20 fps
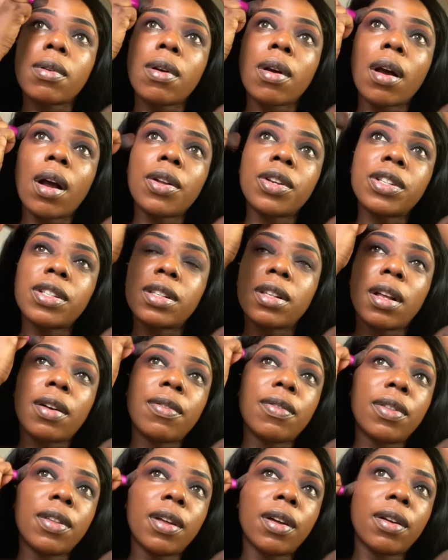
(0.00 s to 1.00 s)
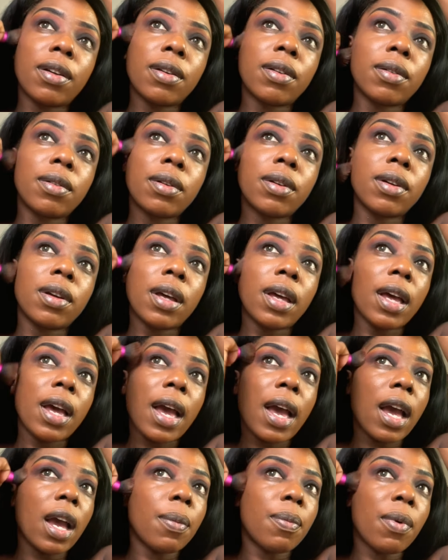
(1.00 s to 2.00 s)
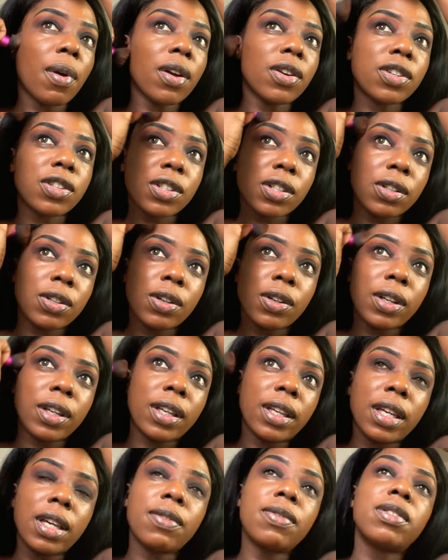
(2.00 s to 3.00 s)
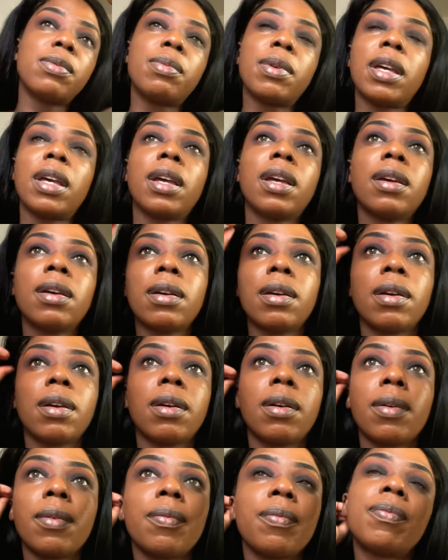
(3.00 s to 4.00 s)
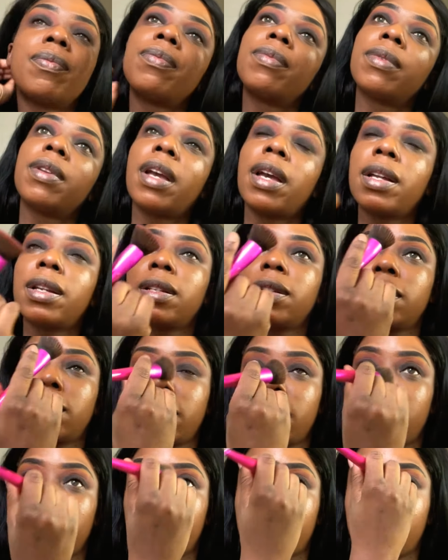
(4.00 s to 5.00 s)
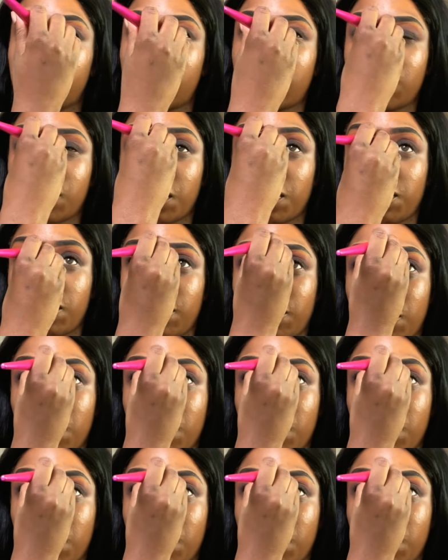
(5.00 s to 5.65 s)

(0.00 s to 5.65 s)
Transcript: I just love the airbrush look it gives me, and it's full